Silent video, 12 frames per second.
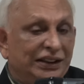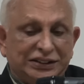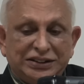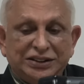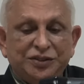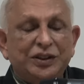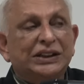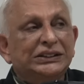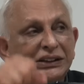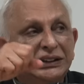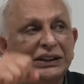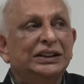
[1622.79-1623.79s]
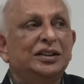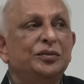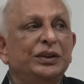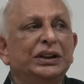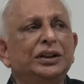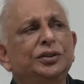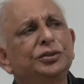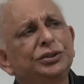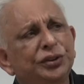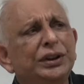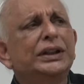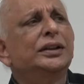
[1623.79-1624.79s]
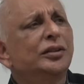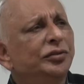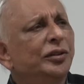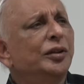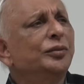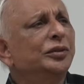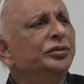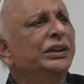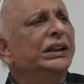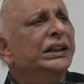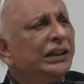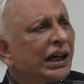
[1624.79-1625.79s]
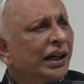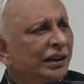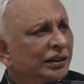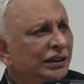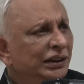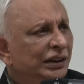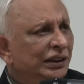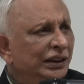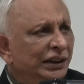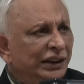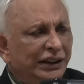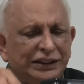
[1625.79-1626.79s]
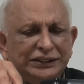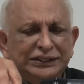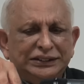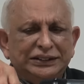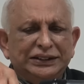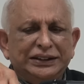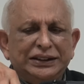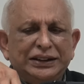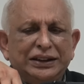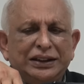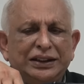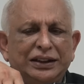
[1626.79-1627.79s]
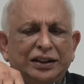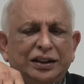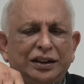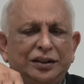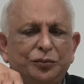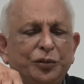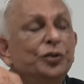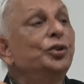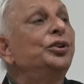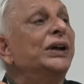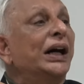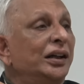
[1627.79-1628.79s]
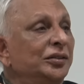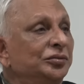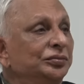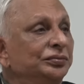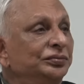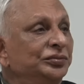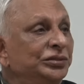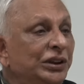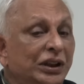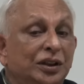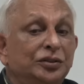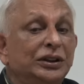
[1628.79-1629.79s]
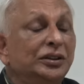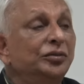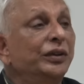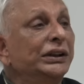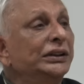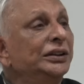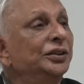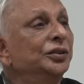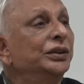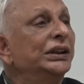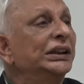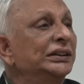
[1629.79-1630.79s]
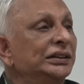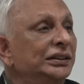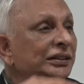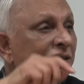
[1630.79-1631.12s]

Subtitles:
And Shiva sitting in the middle, usually in the form of a linga, is the Purusha surrounded by the yoginis.